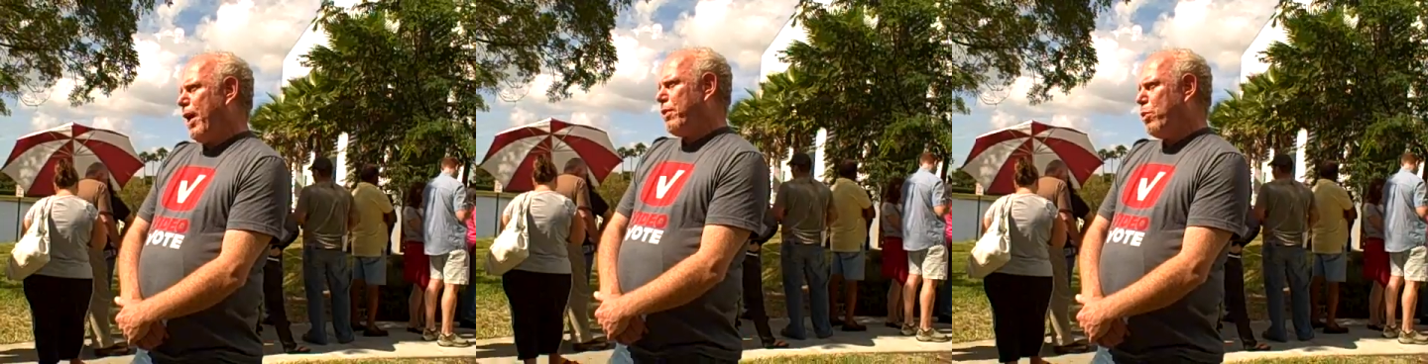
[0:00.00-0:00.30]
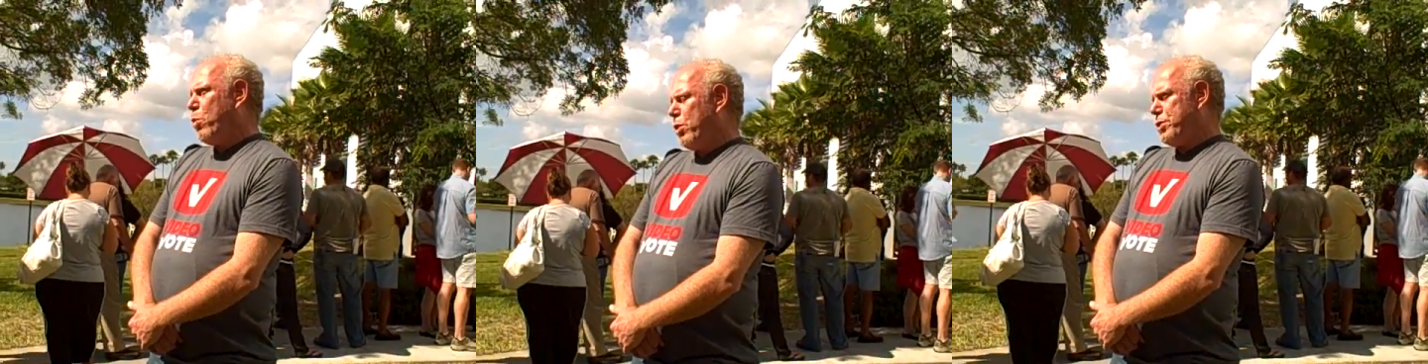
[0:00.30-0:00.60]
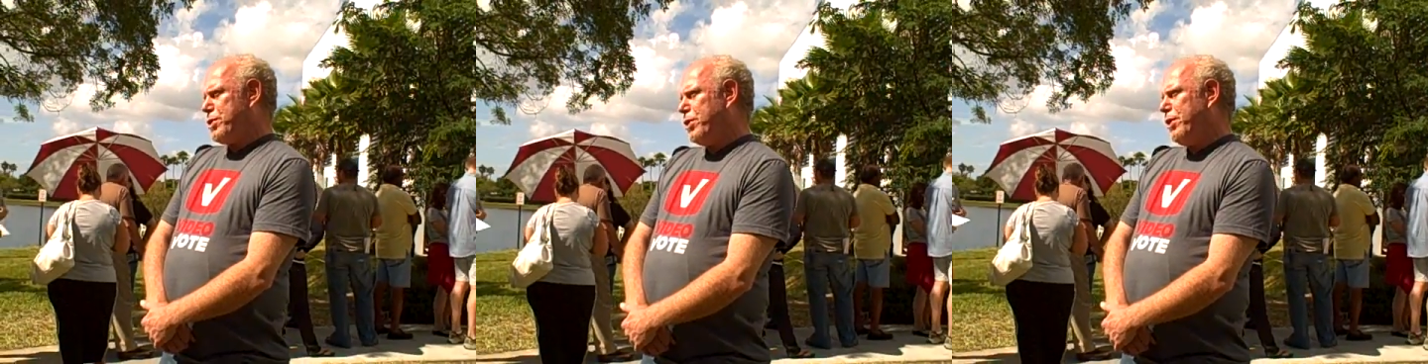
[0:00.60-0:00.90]
that the
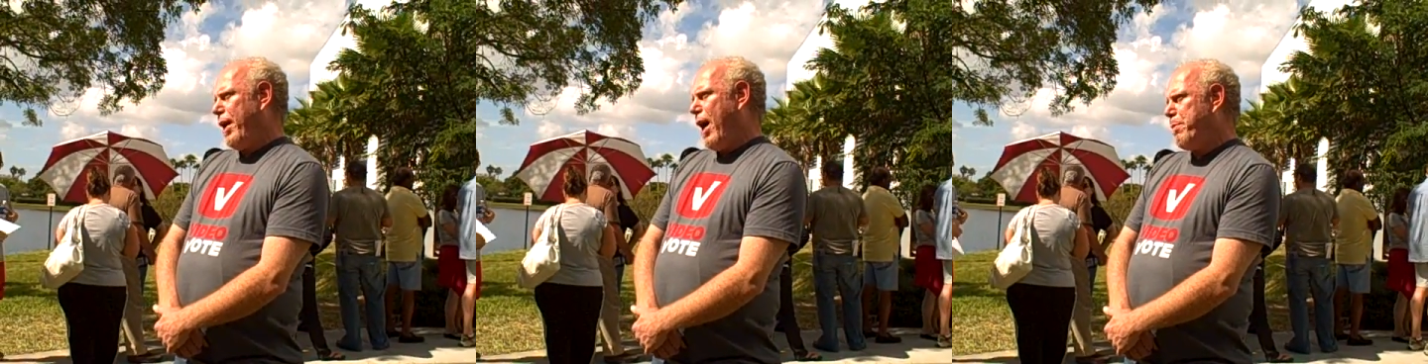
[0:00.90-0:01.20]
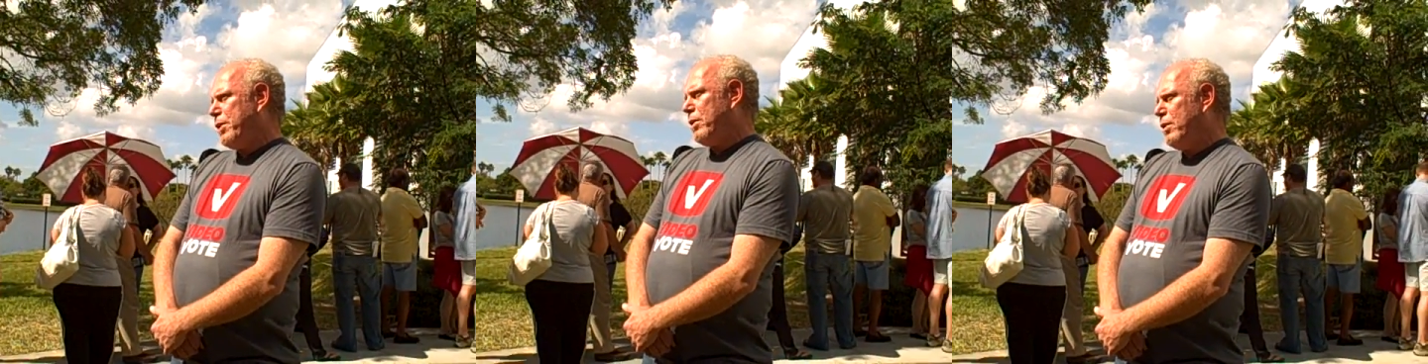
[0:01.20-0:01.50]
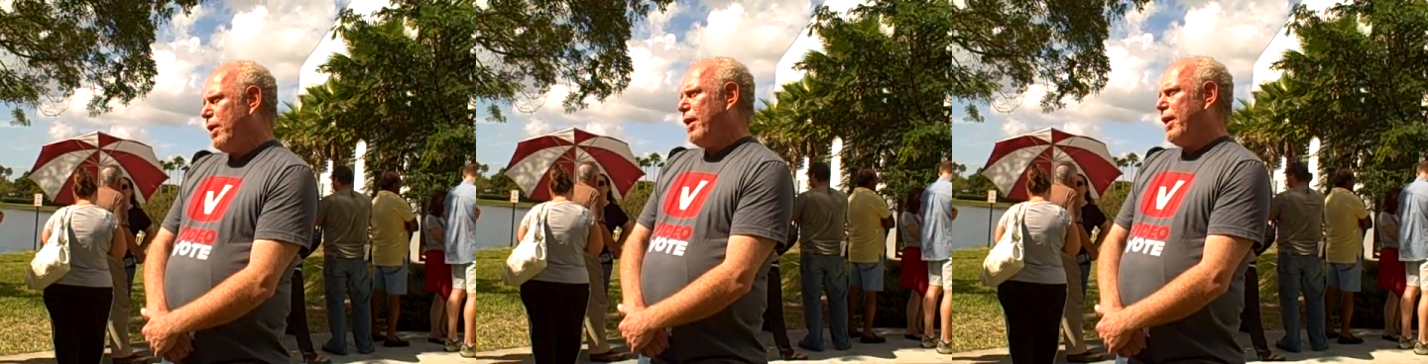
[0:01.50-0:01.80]
worst could happen,
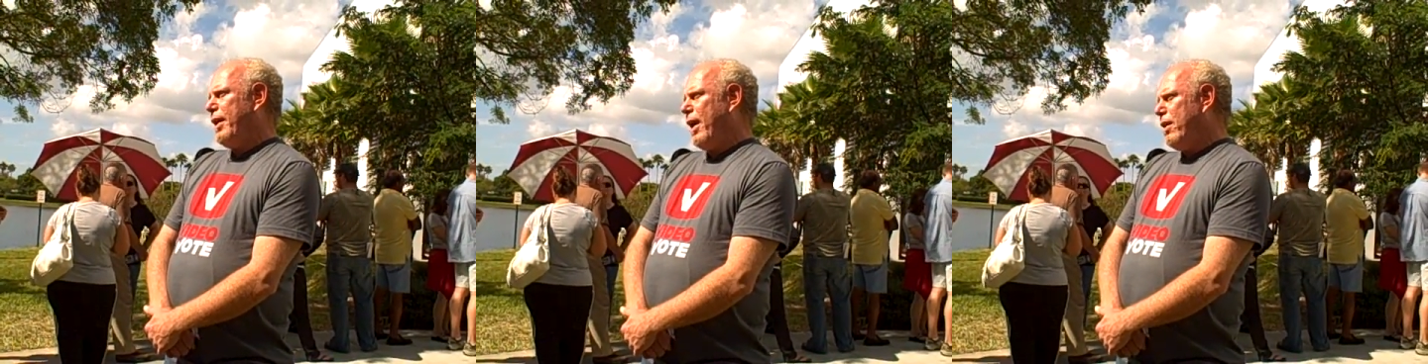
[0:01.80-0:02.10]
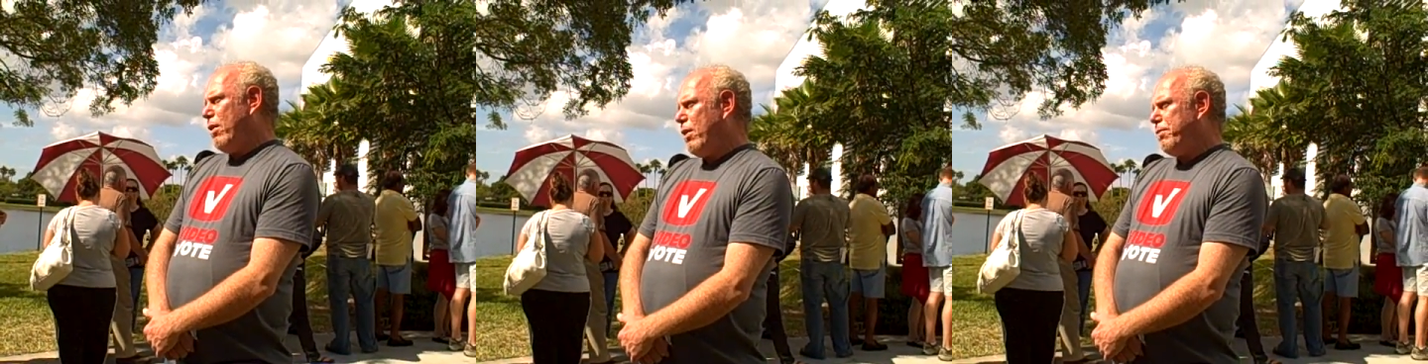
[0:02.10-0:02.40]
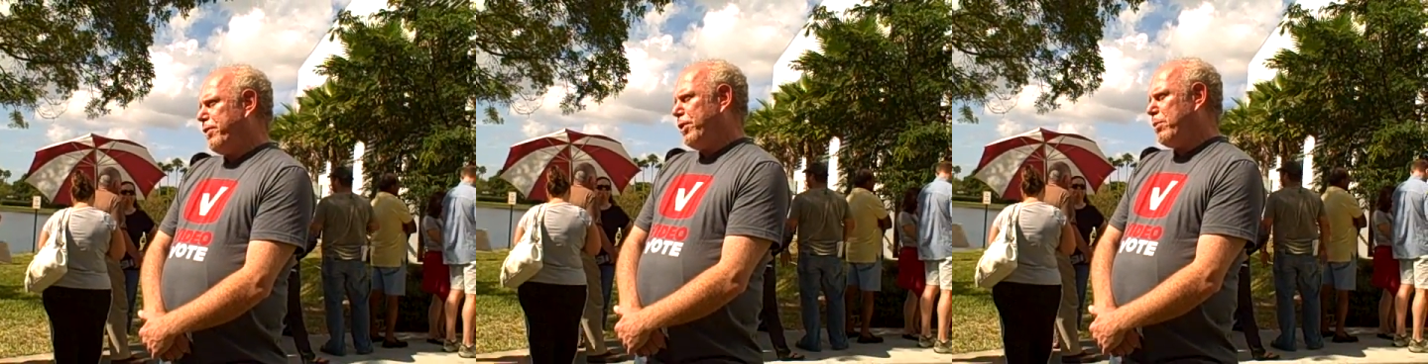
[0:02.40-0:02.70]
get it on
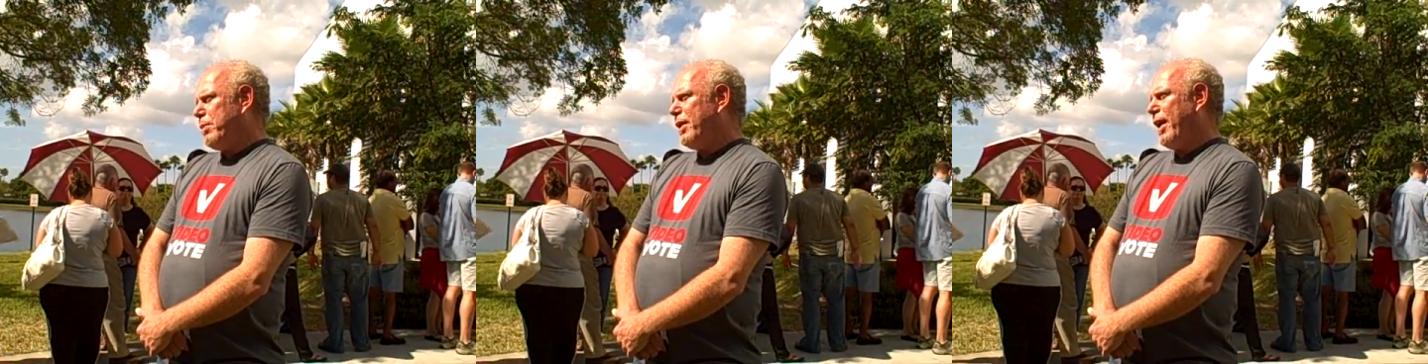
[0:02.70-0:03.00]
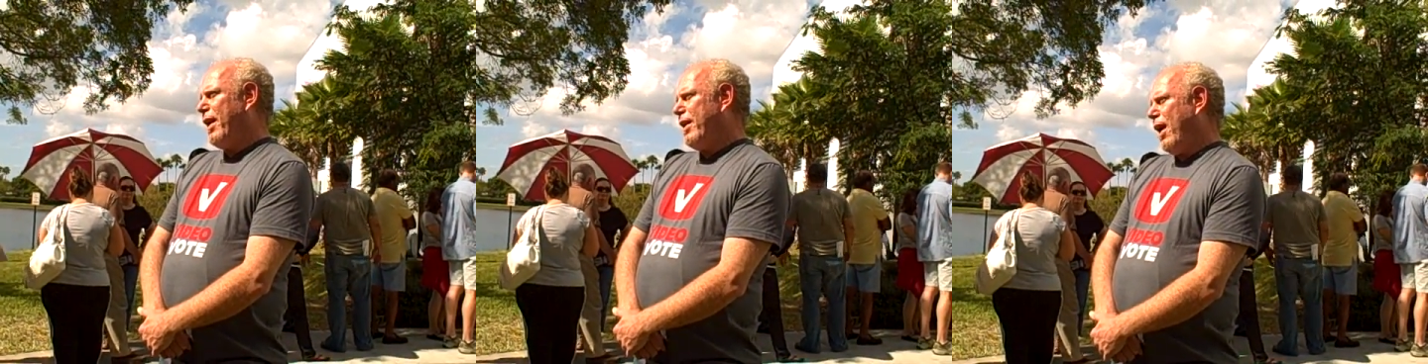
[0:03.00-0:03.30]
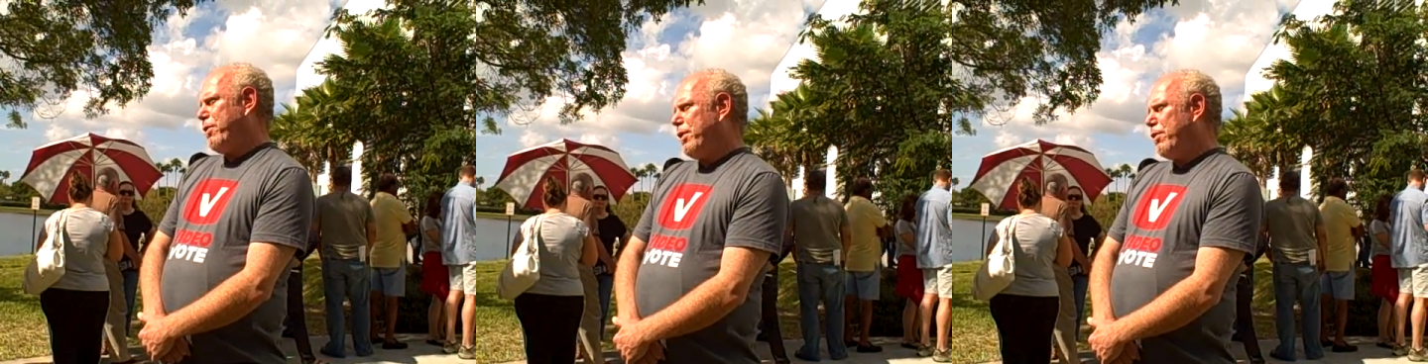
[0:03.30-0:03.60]
film, get it
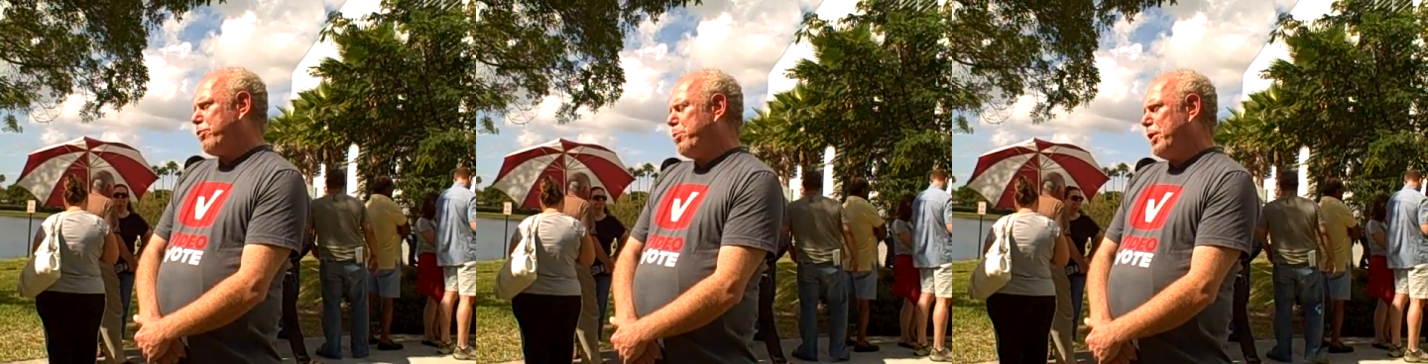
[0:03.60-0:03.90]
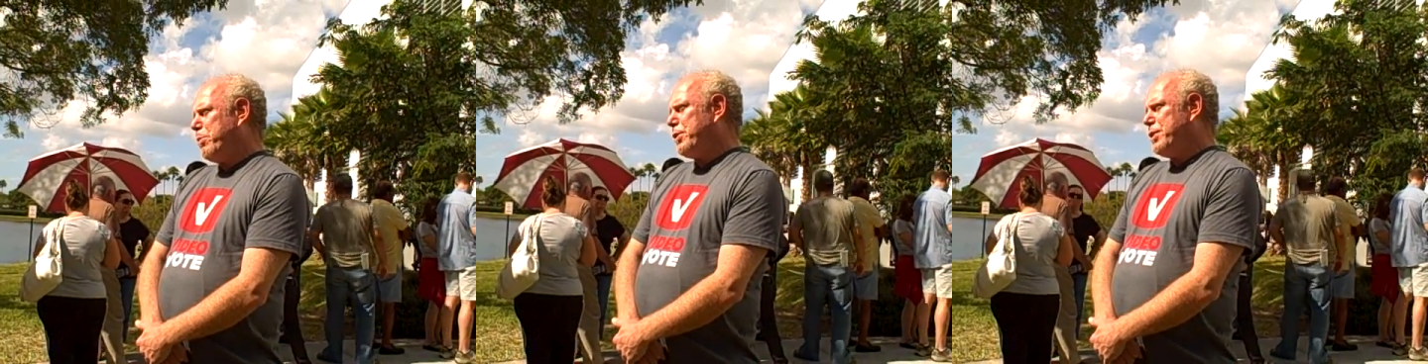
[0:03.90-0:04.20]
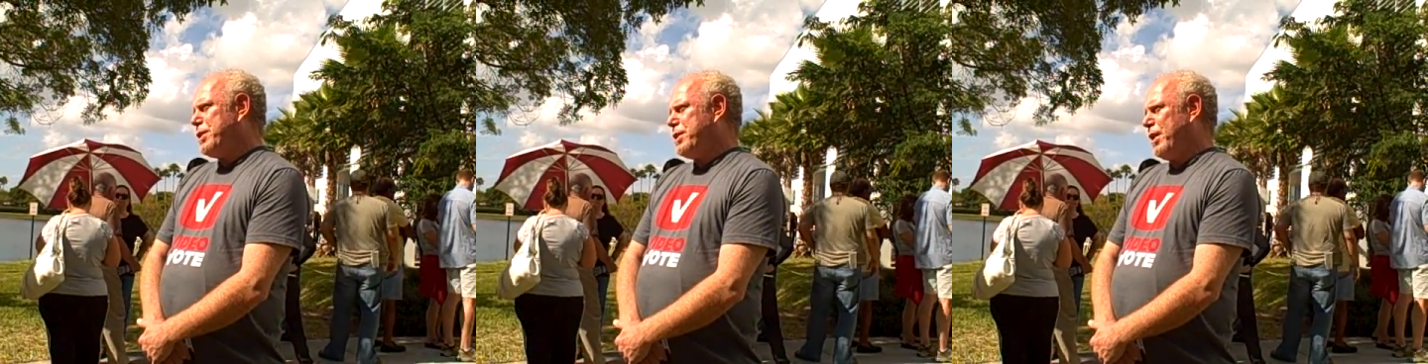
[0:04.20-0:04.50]
out there for people
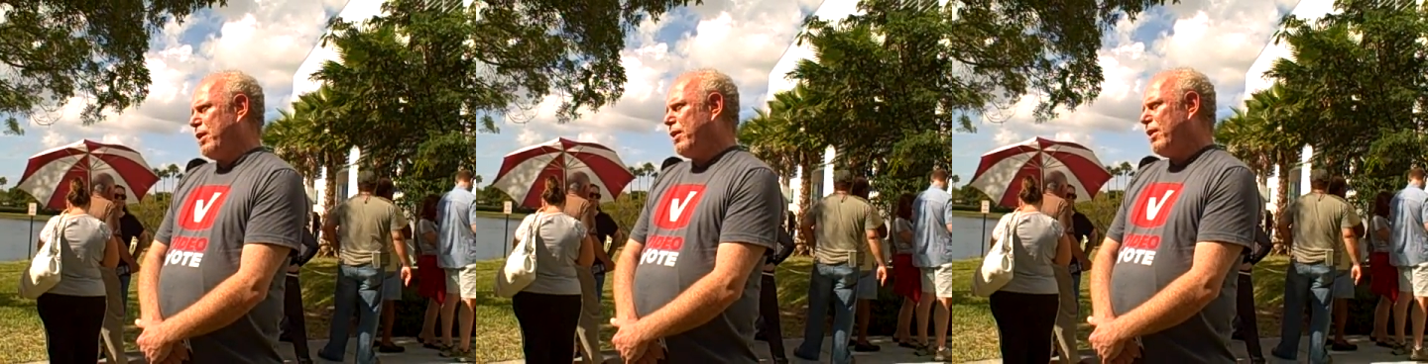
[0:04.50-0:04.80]
to see,